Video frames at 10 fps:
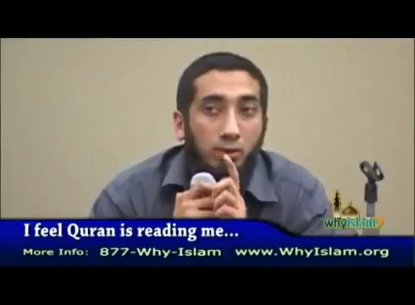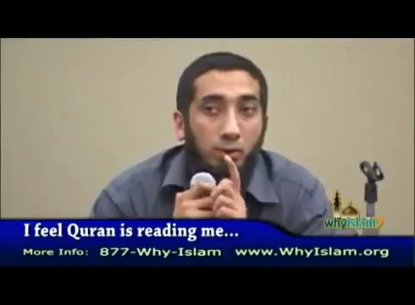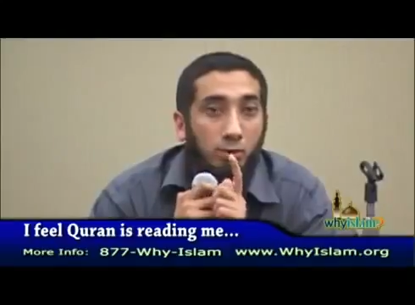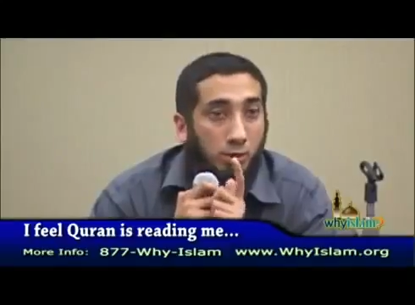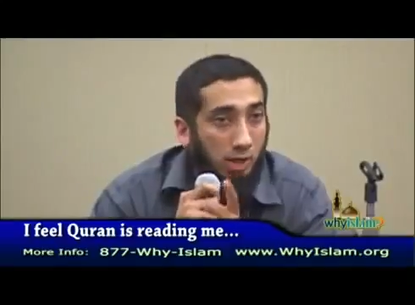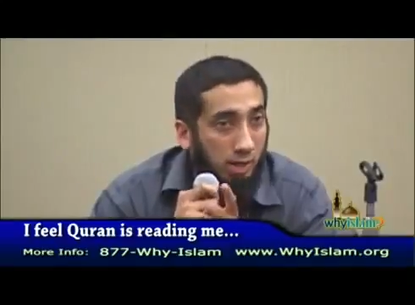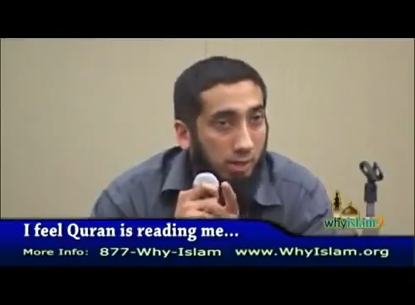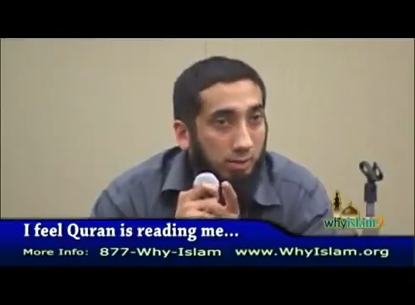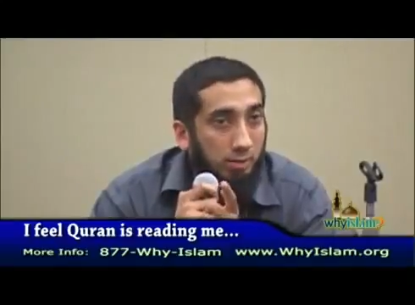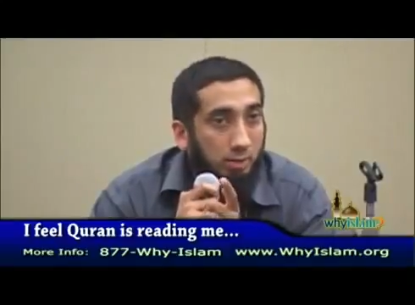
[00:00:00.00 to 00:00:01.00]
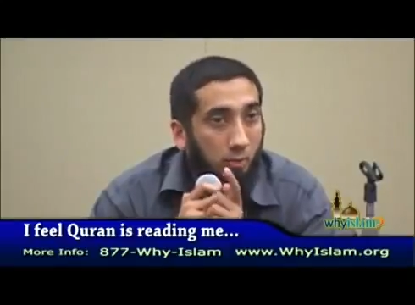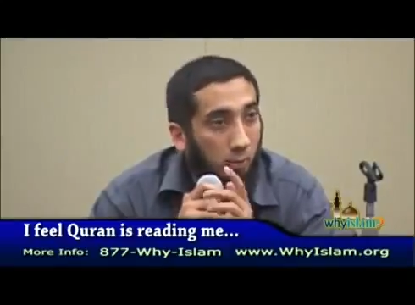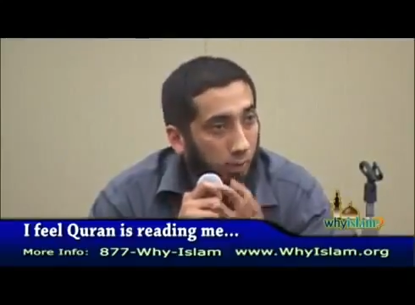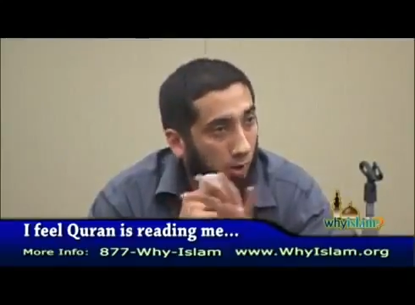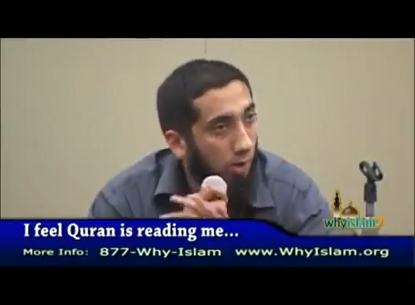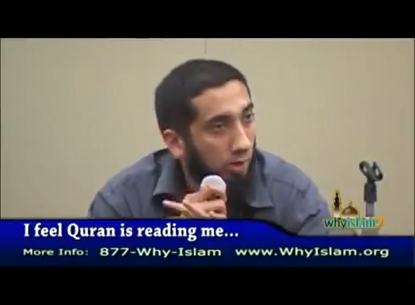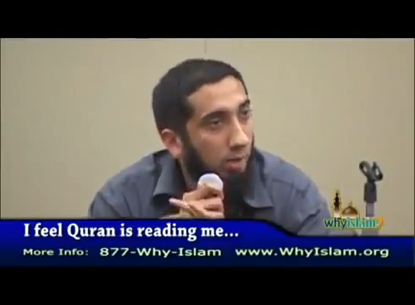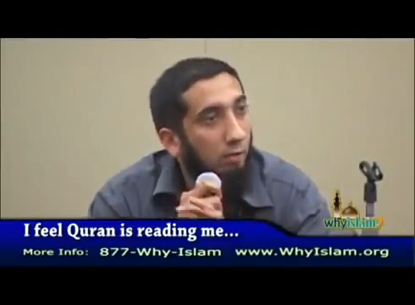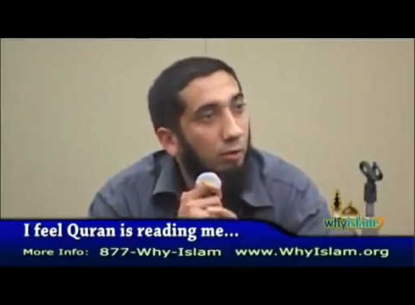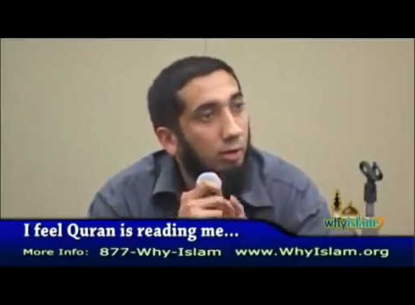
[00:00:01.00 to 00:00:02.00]
The Quran, what we talked
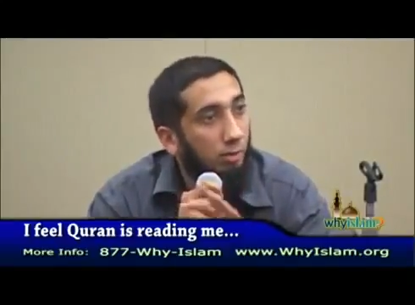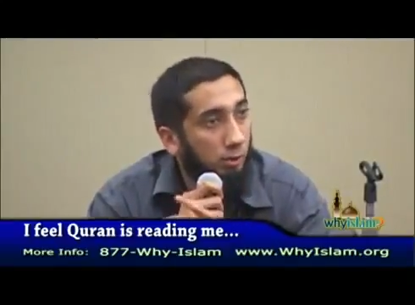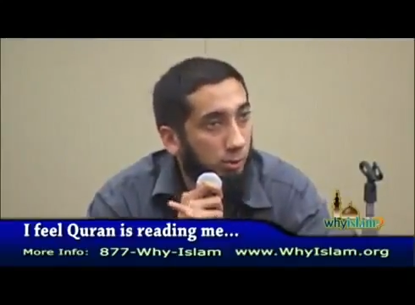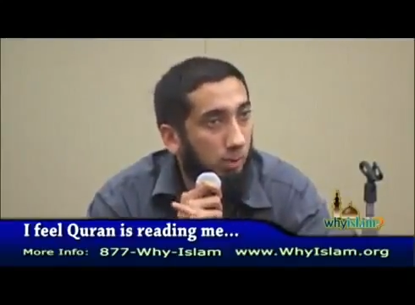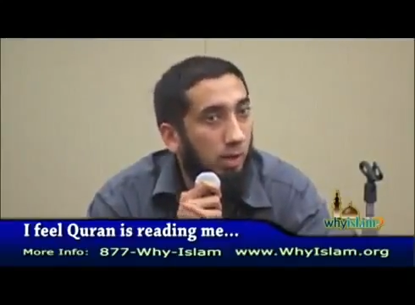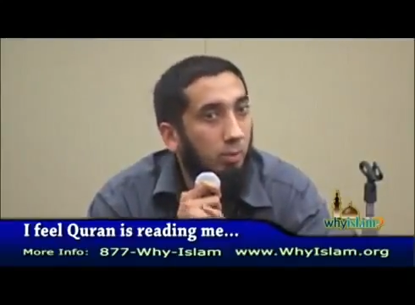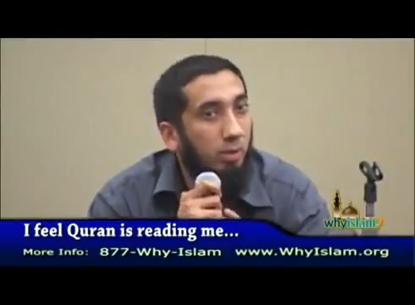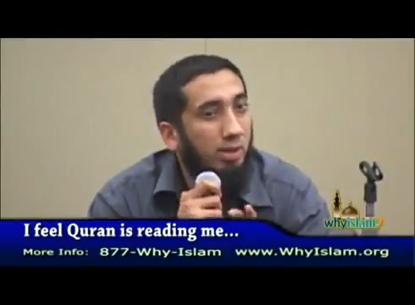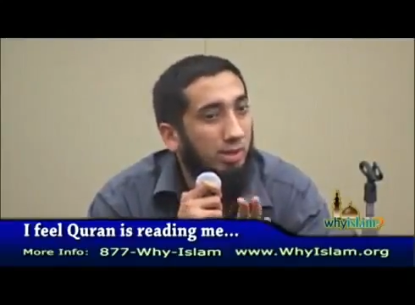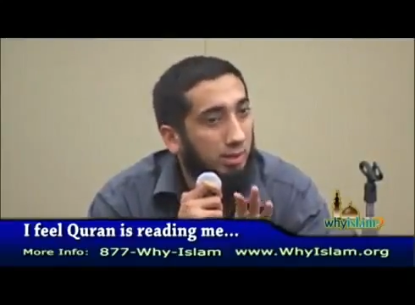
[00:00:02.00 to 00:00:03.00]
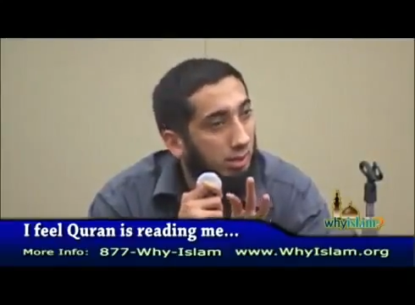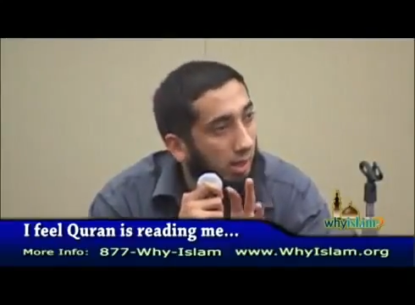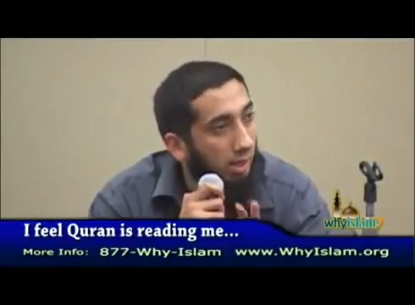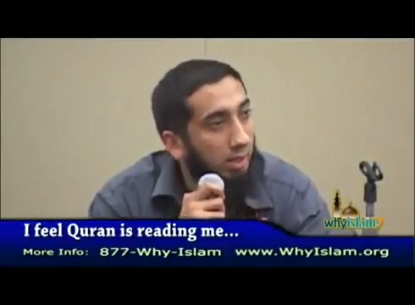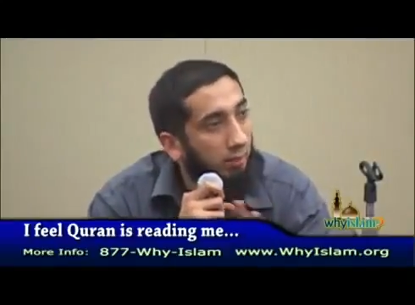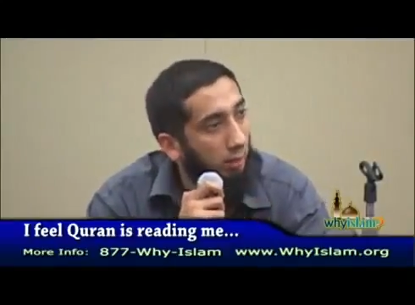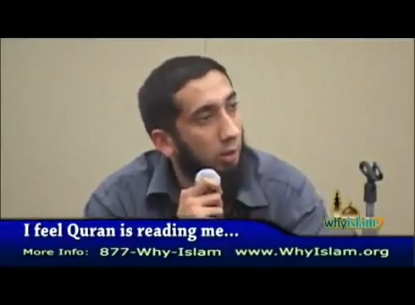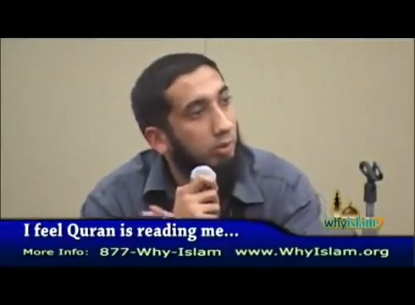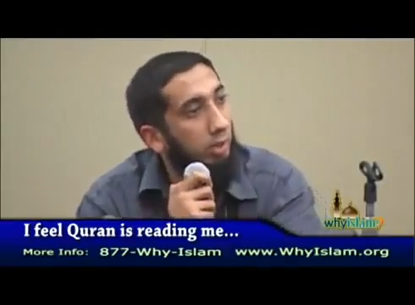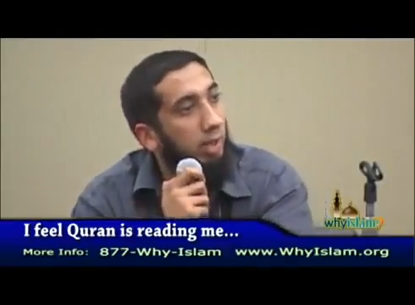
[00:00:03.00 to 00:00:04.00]
about for the most part, were kind of
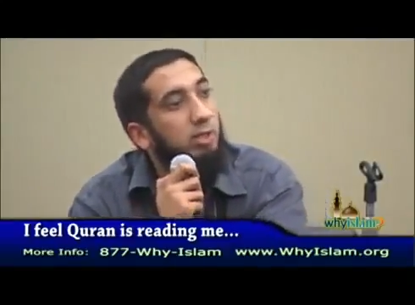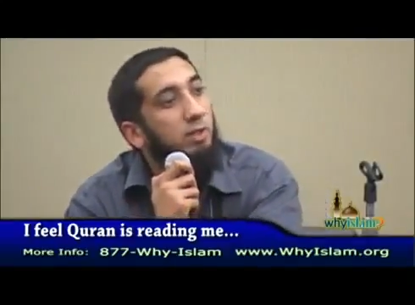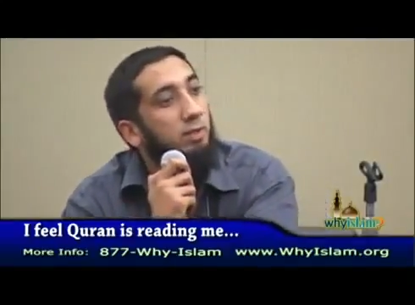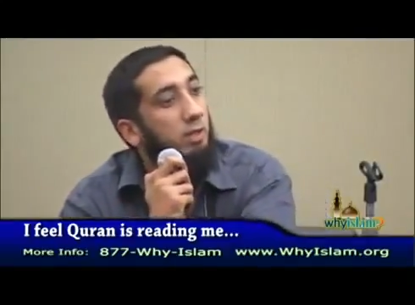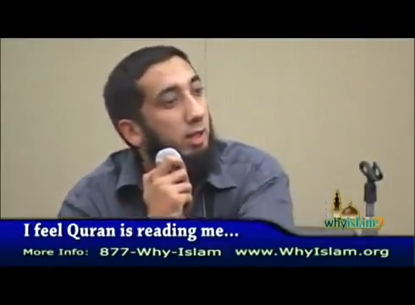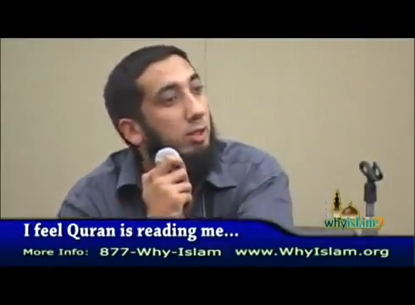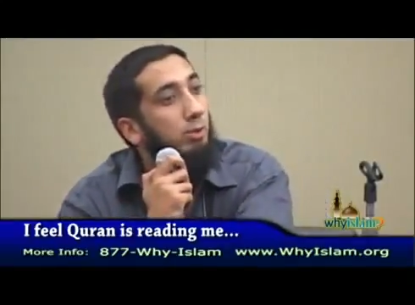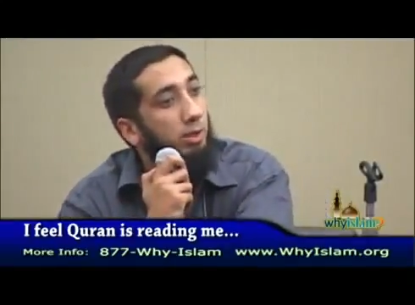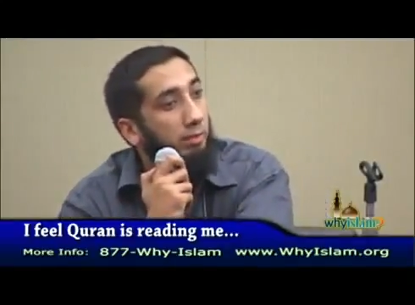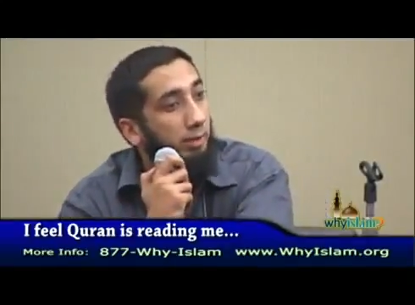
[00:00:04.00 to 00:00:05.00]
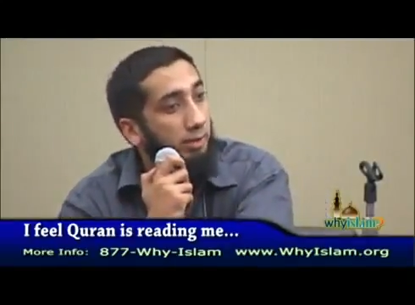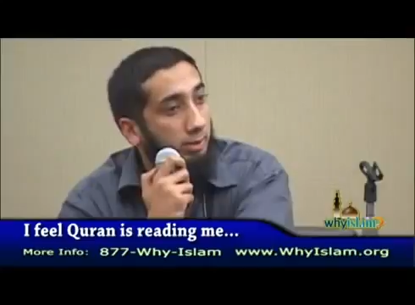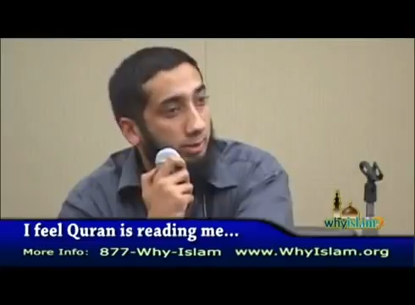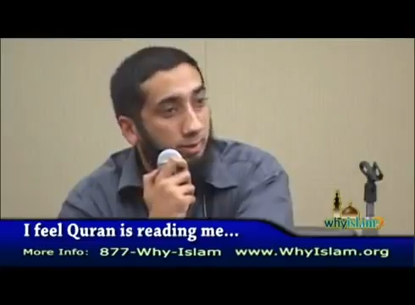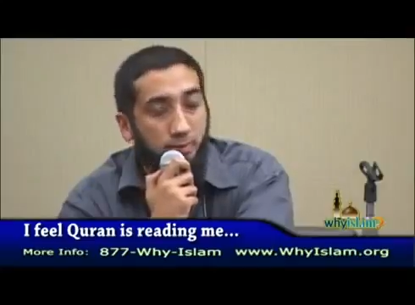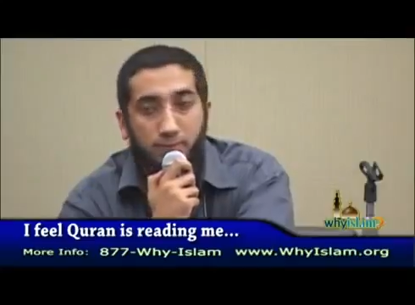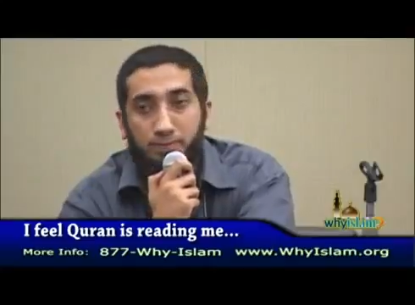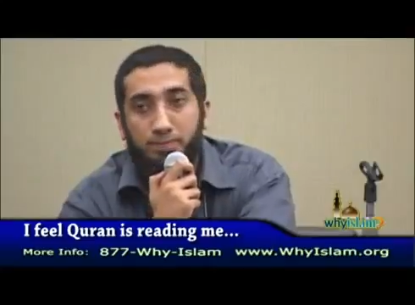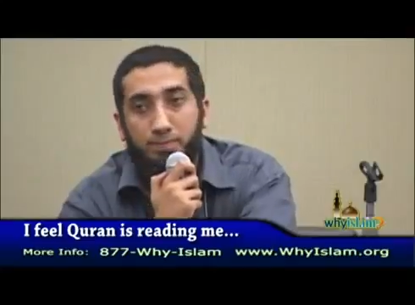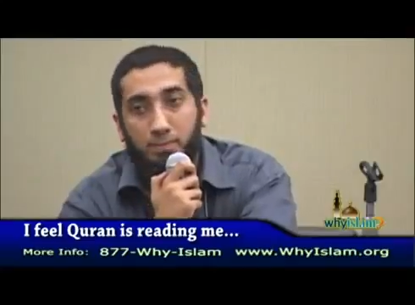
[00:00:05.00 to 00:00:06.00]
along the lines of intellectual evidences,
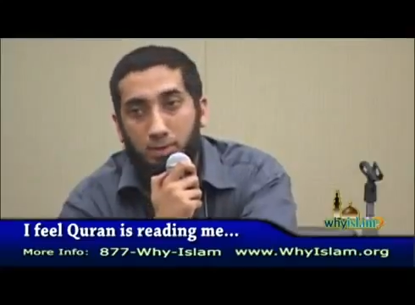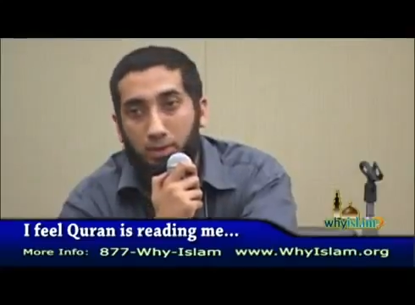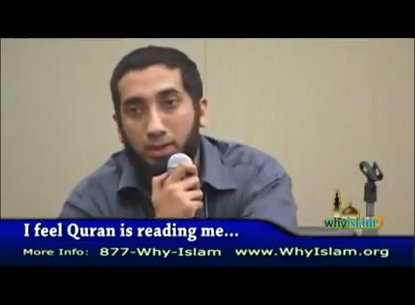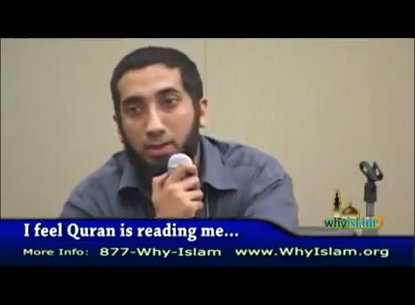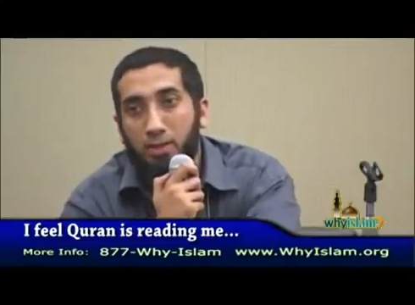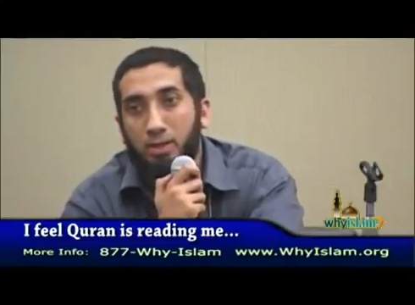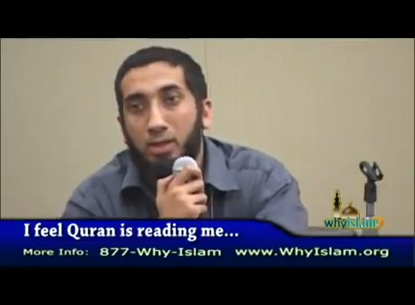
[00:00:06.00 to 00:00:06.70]
right?